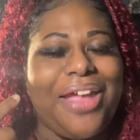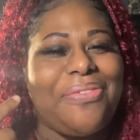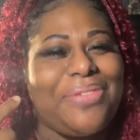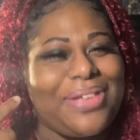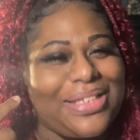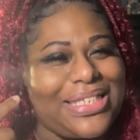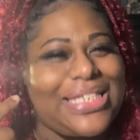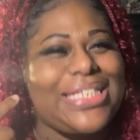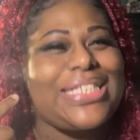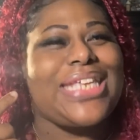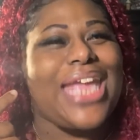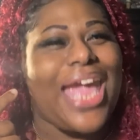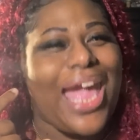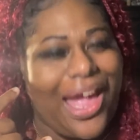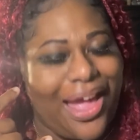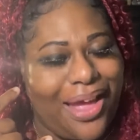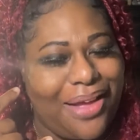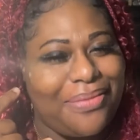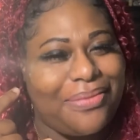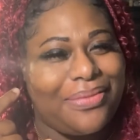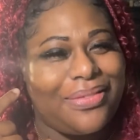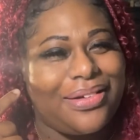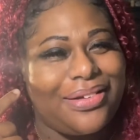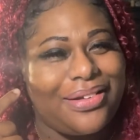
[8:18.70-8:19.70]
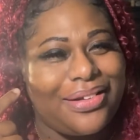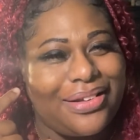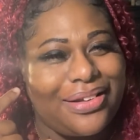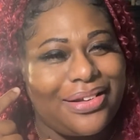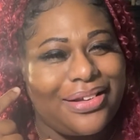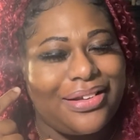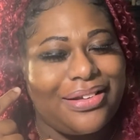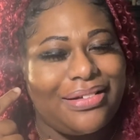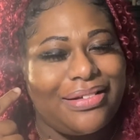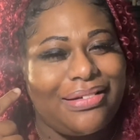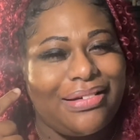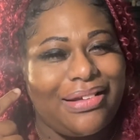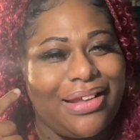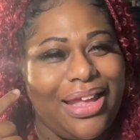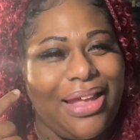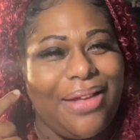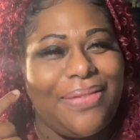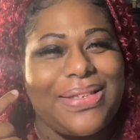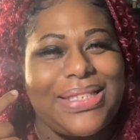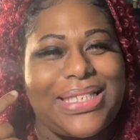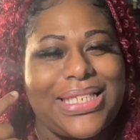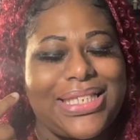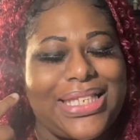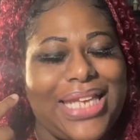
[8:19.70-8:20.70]
it was a scam.
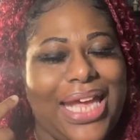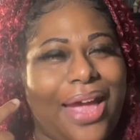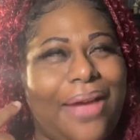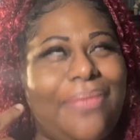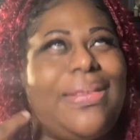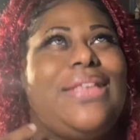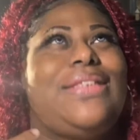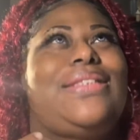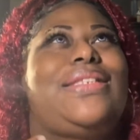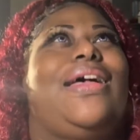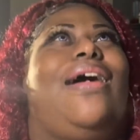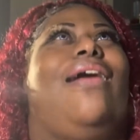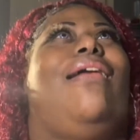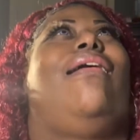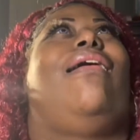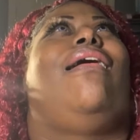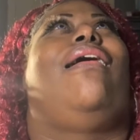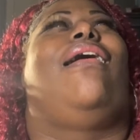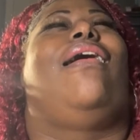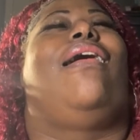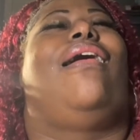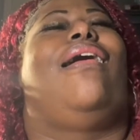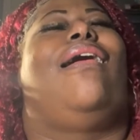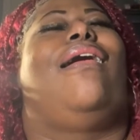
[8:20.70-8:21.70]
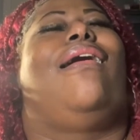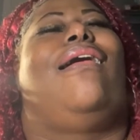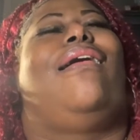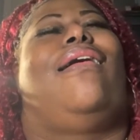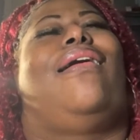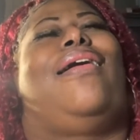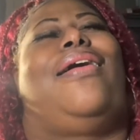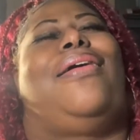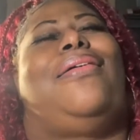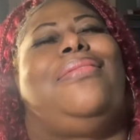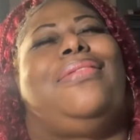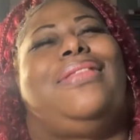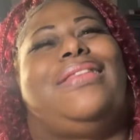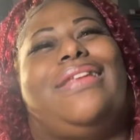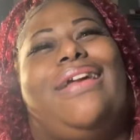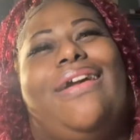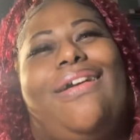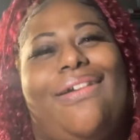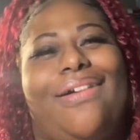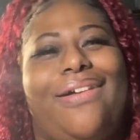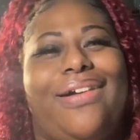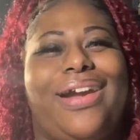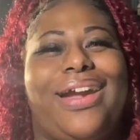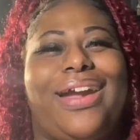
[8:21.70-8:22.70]
It was a scam. He said, oh,
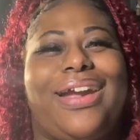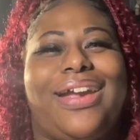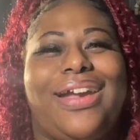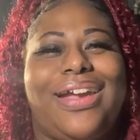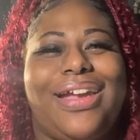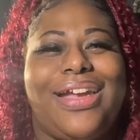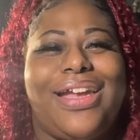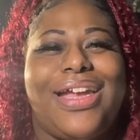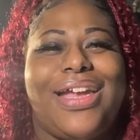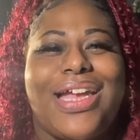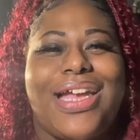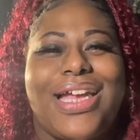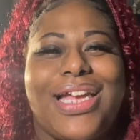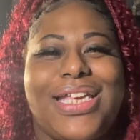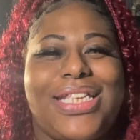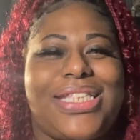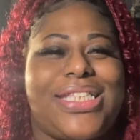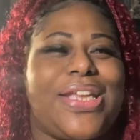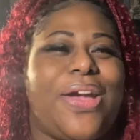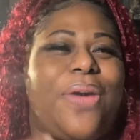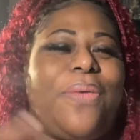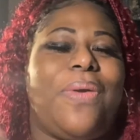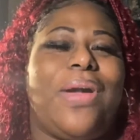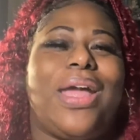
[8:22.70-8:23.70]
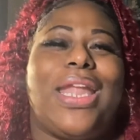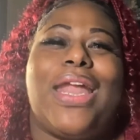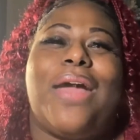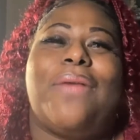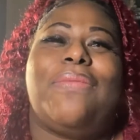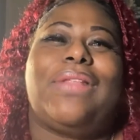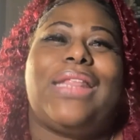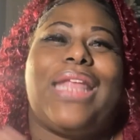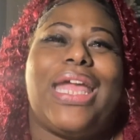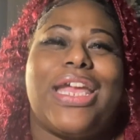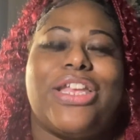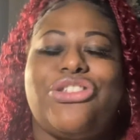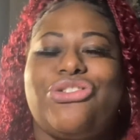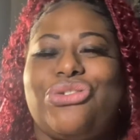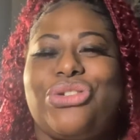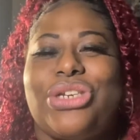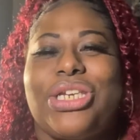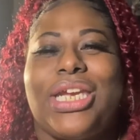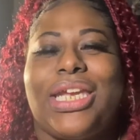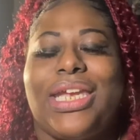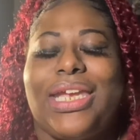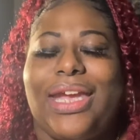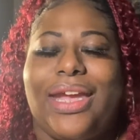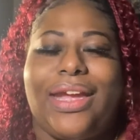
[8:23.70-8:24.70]
Lord. He said, well, I'm glad you
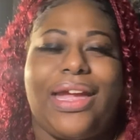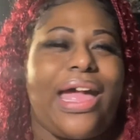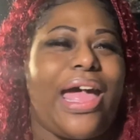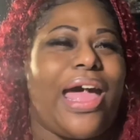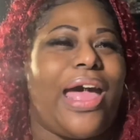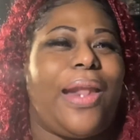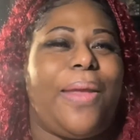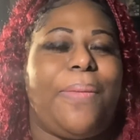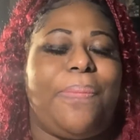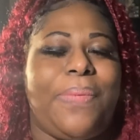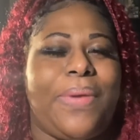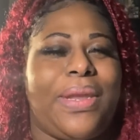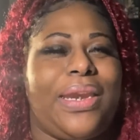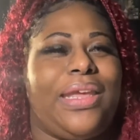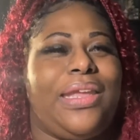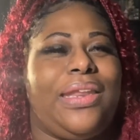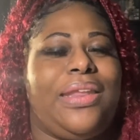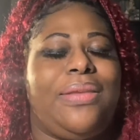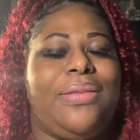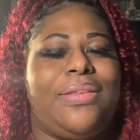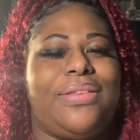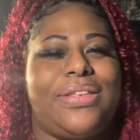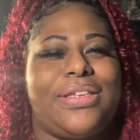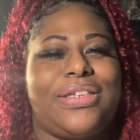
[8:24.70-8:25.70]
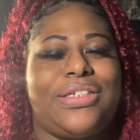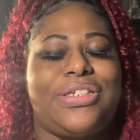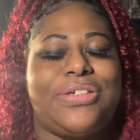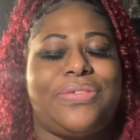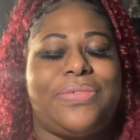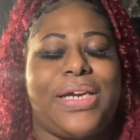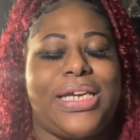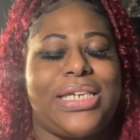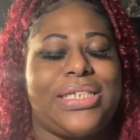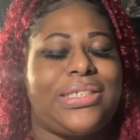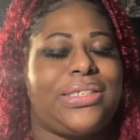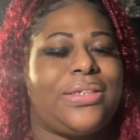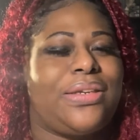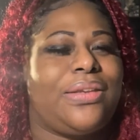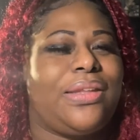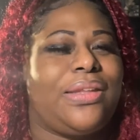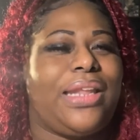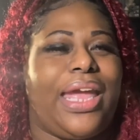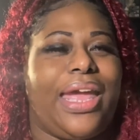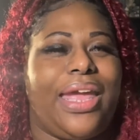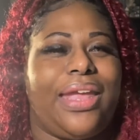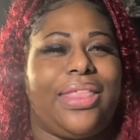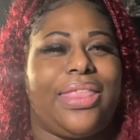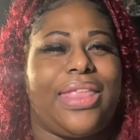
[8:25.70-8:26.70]
didn't get caught up in any
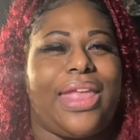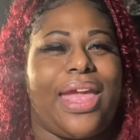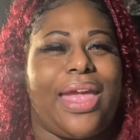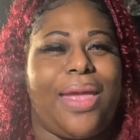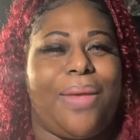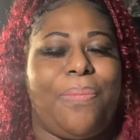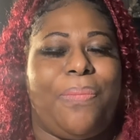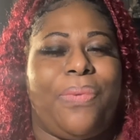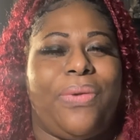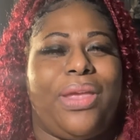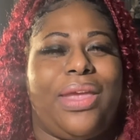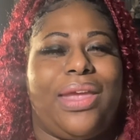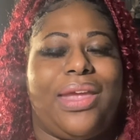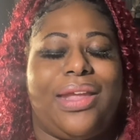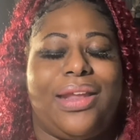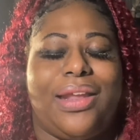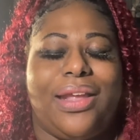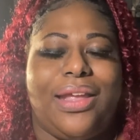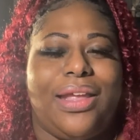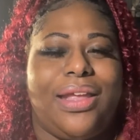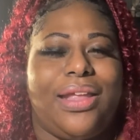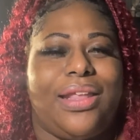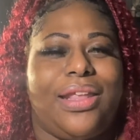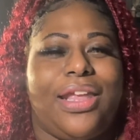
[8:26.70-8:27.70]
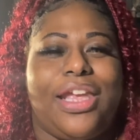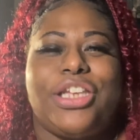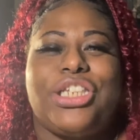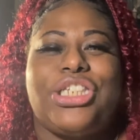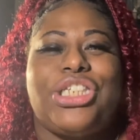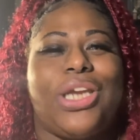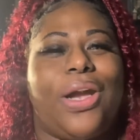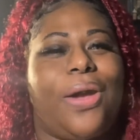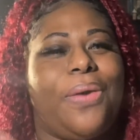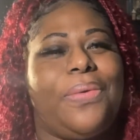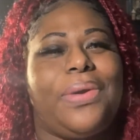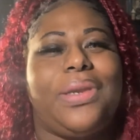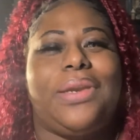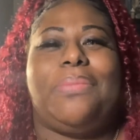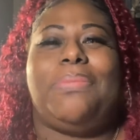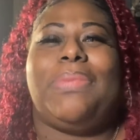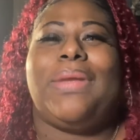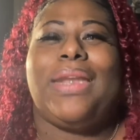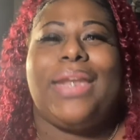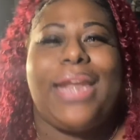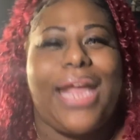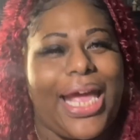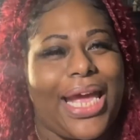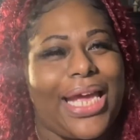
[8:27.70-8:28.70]
situation like that, but it sure would
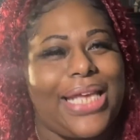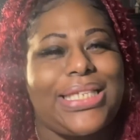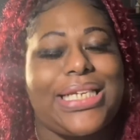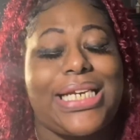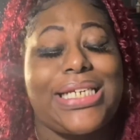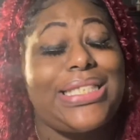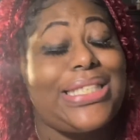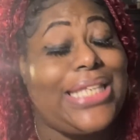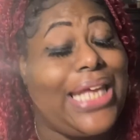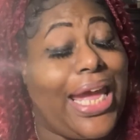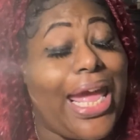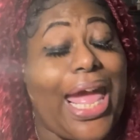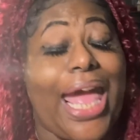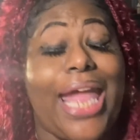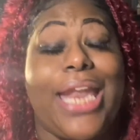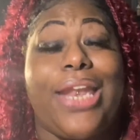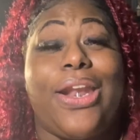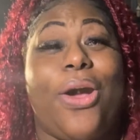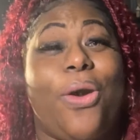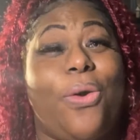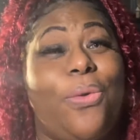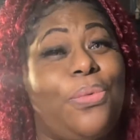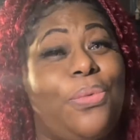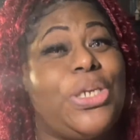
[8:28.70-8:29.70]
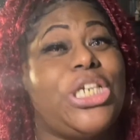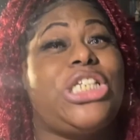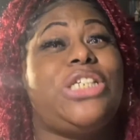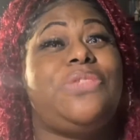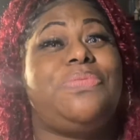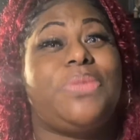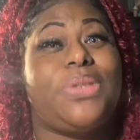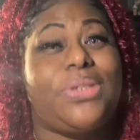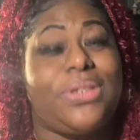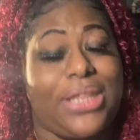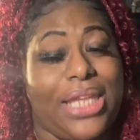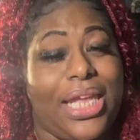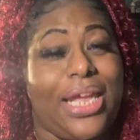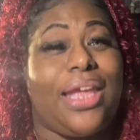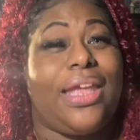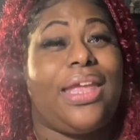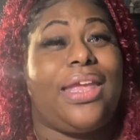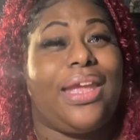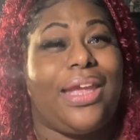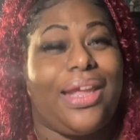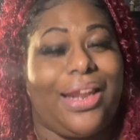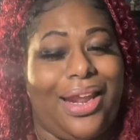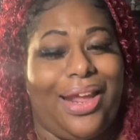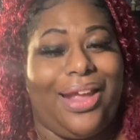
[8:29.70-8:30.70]
have been nice. I say, I know, wishful
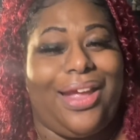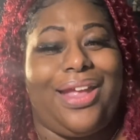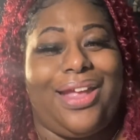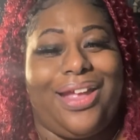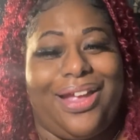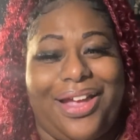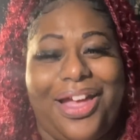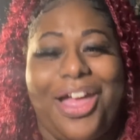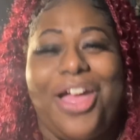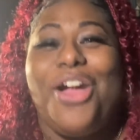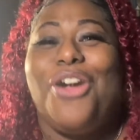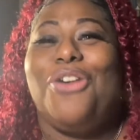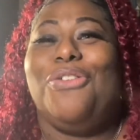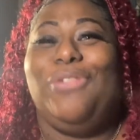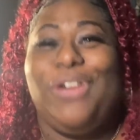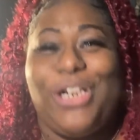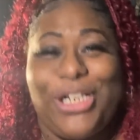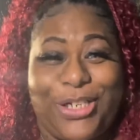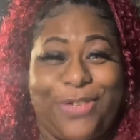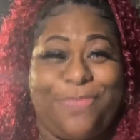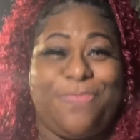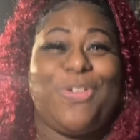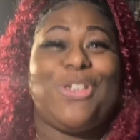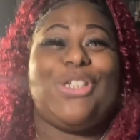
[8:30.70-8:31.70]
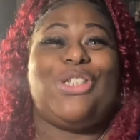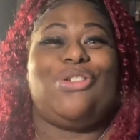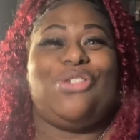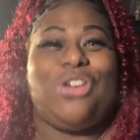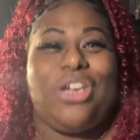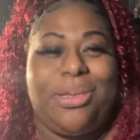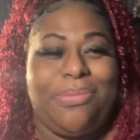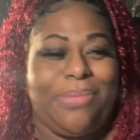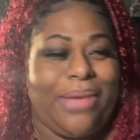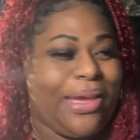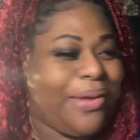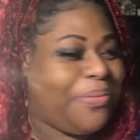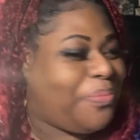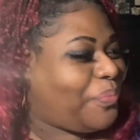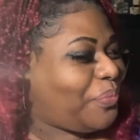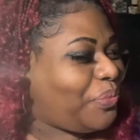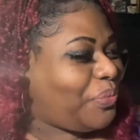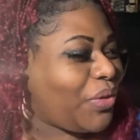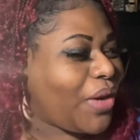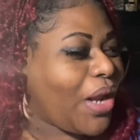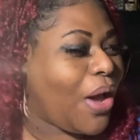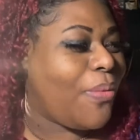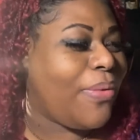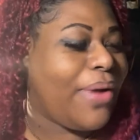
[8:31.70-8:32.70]
thinking, wishful dreaming,
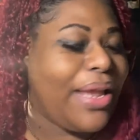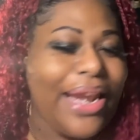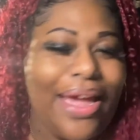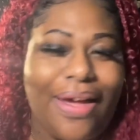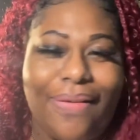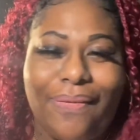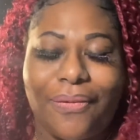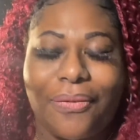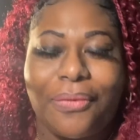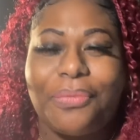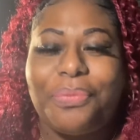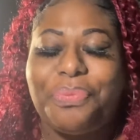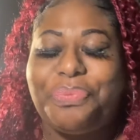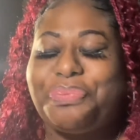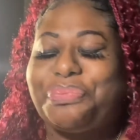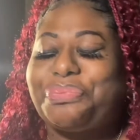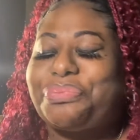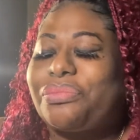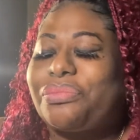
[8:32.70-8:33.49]
or whatever.